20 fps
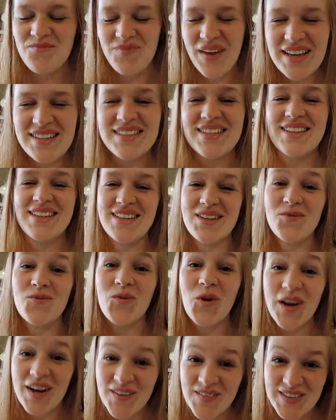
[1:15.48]
Basically,
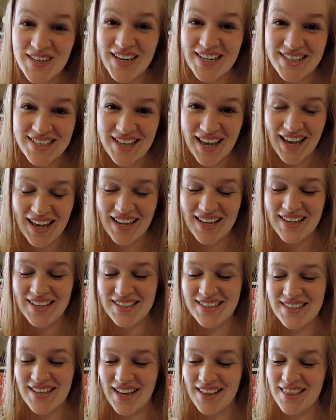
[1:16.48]
what I'm trying to say
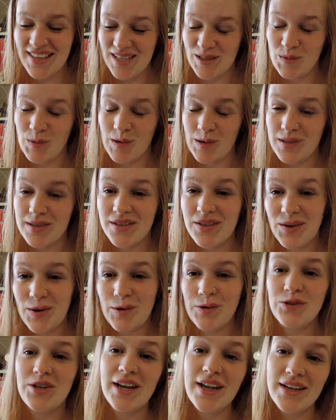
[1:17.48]
is that these books, you
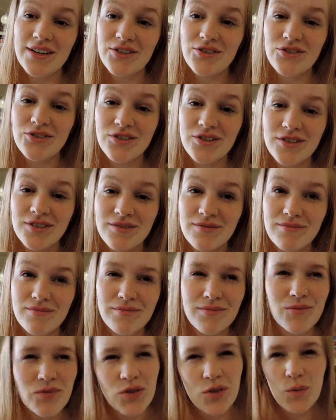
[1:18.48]
know, changed
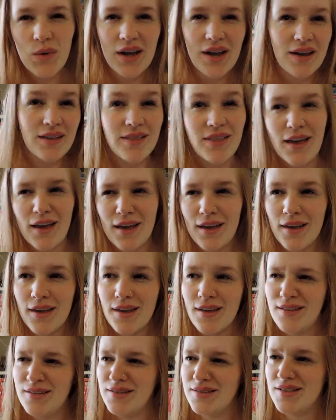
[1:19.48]
the way I think
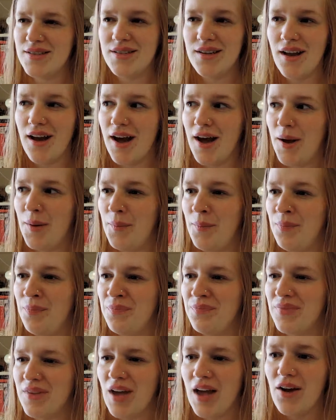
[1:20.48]
and
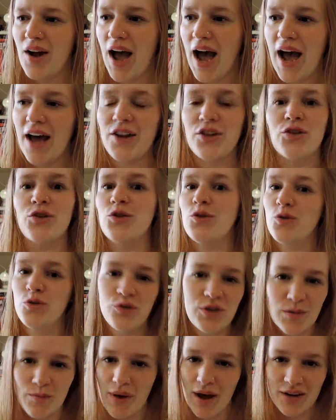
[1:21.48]
had a
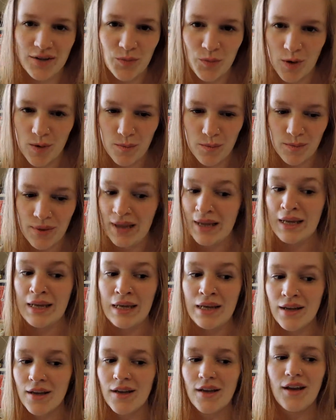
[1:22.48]
huge impact upon
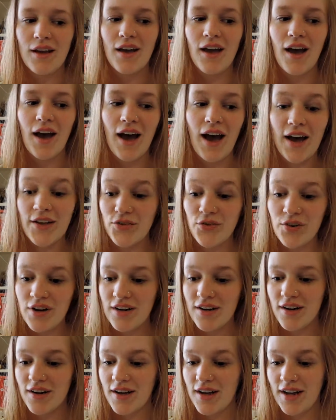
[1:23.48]
me as a
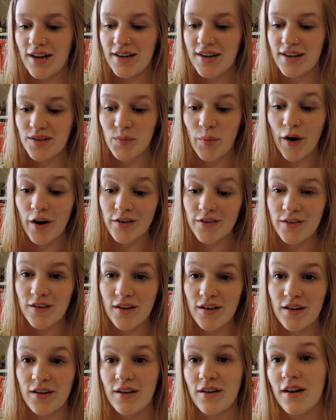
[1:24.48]
reader and as a
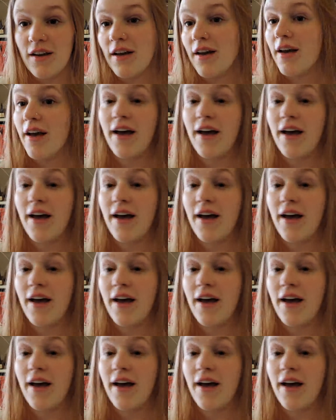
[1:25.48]
person